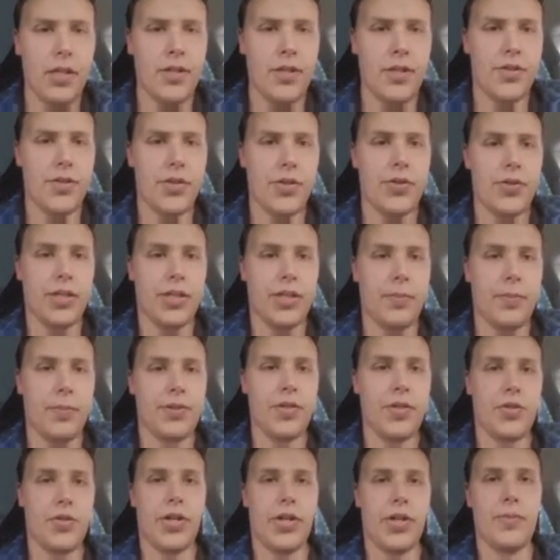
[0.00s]
And so you end up with
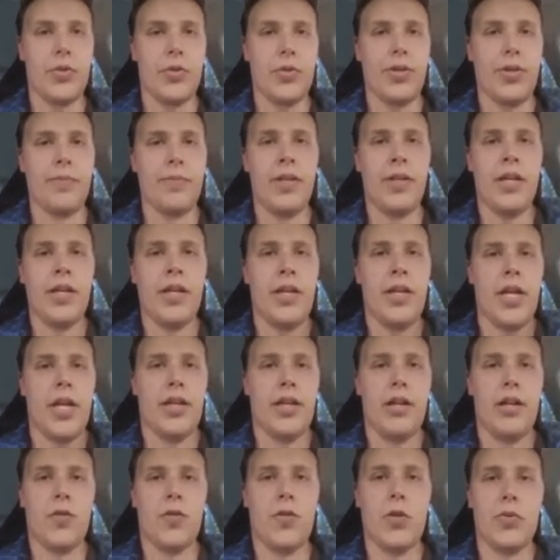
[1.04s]
this geometry.
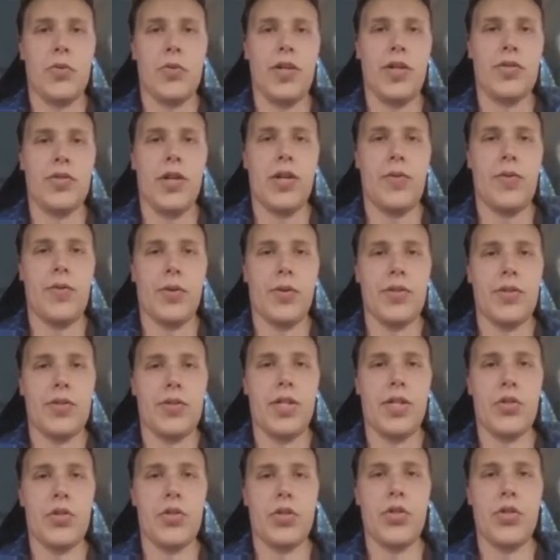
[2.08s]
And then, of course, you also have your
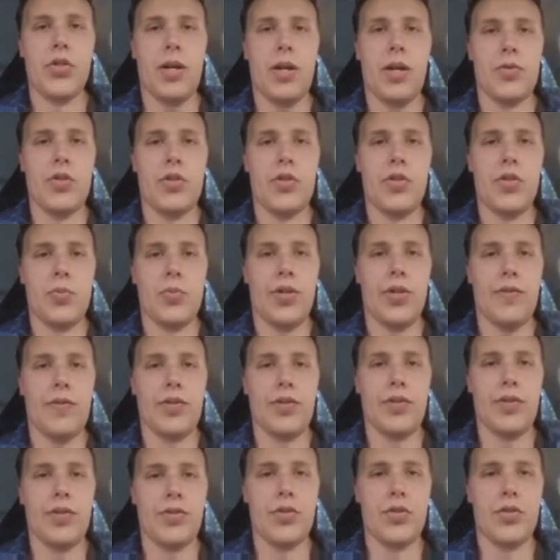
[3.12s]
concentric geometries, where you have
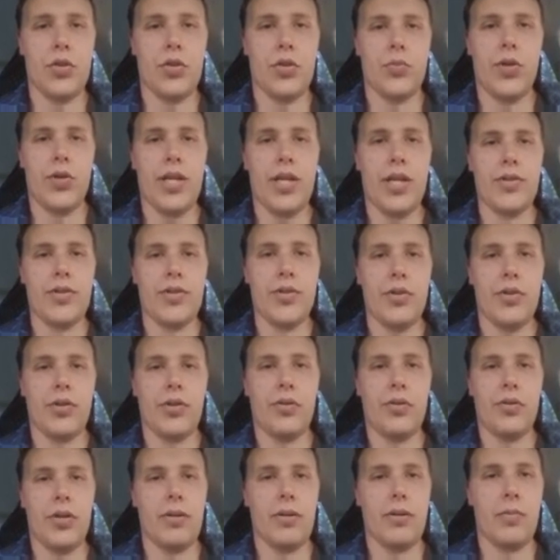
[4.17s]
these concentric rings that
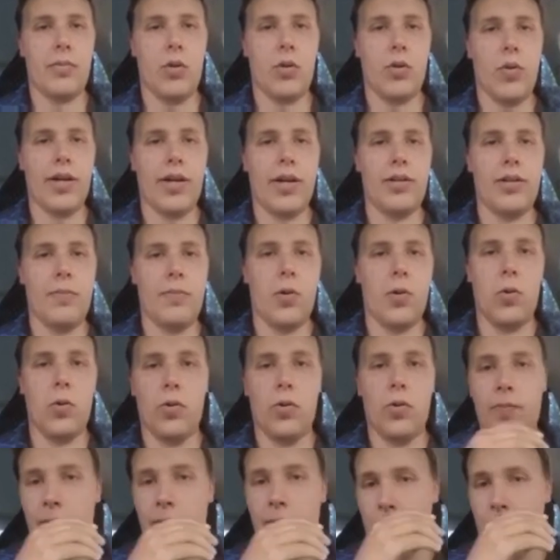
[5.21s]
are around a
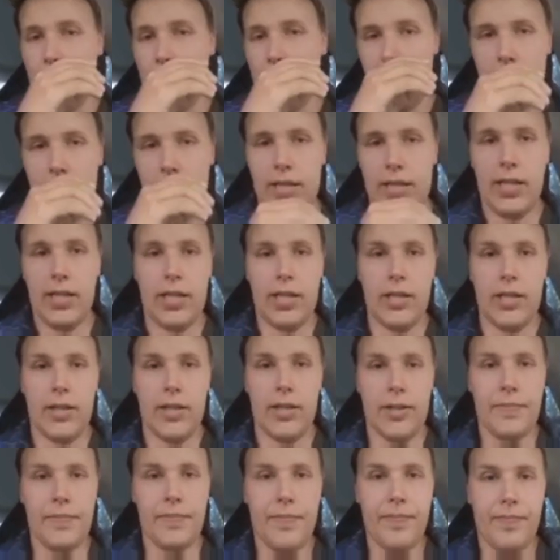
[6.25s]
pole. And
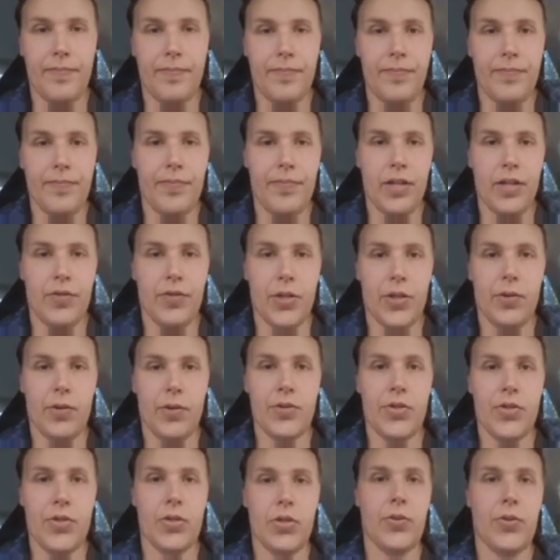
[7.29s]
then if the
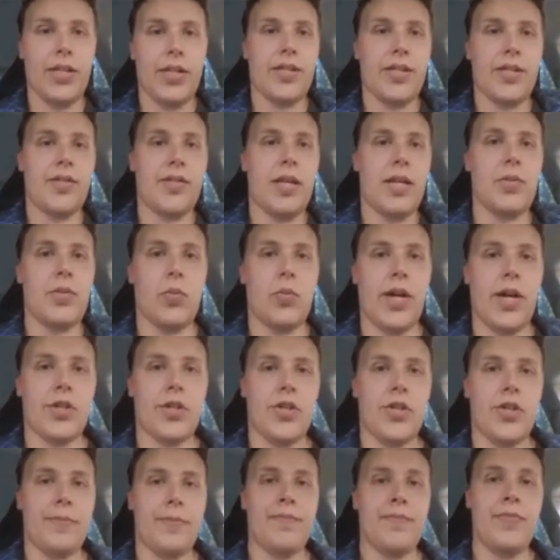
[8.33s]
currents are going in the same
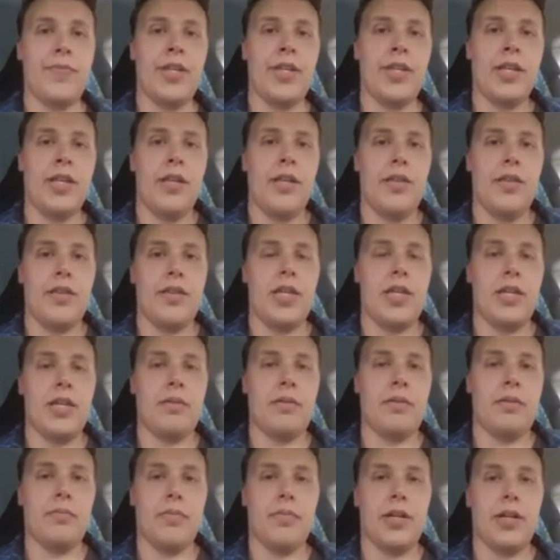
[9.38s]
direction,
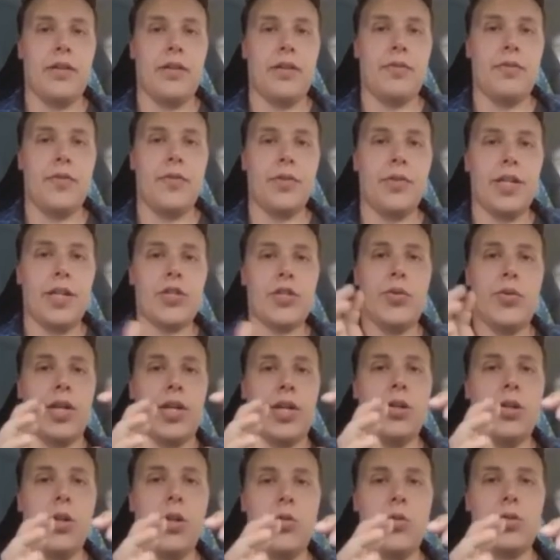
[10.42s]
the field lines
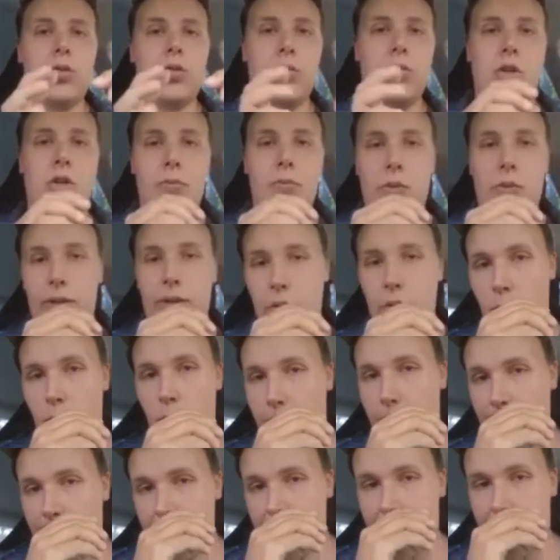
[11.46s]
create closed loops around the
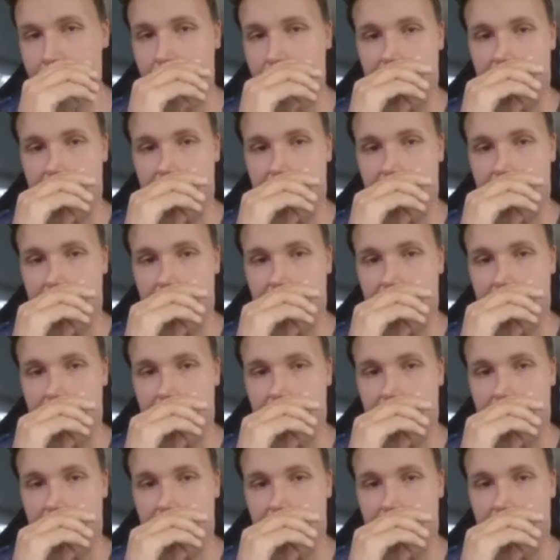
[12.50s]
wires.